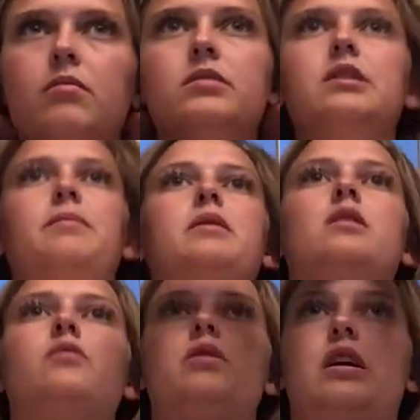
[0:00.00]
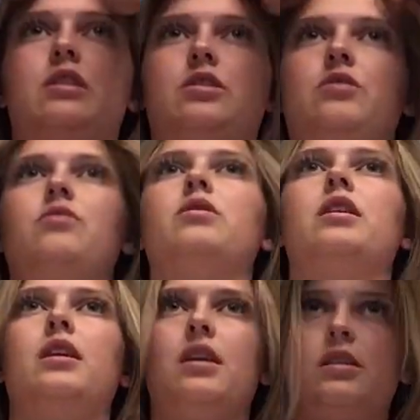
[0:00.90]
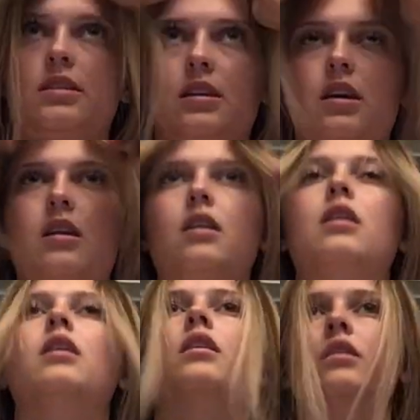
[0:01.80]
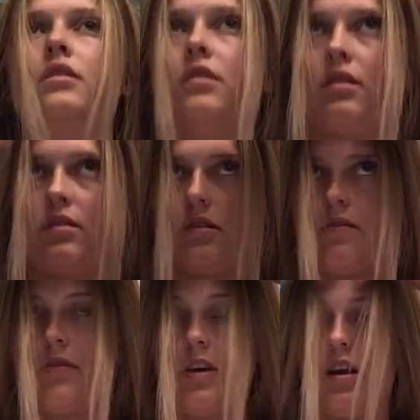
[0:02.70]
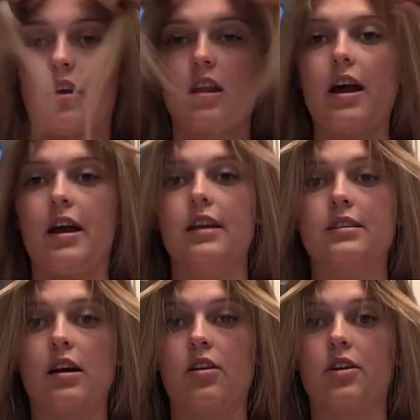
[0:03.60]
Typically what I do is, for clients, I'll